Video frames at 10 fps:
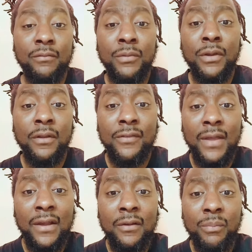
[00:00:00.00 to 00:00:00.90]
because
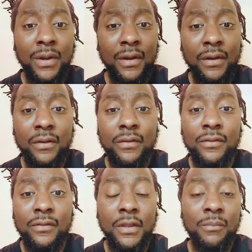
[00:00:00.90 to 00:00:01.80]
I compare
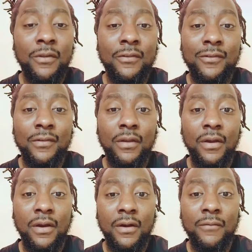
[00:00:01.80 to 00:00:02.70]
demons
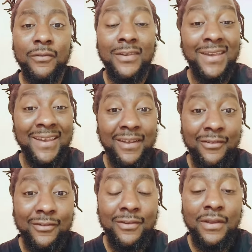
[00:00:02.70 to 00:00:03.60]
to
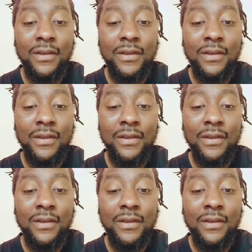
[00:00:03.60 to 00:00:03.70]
ants.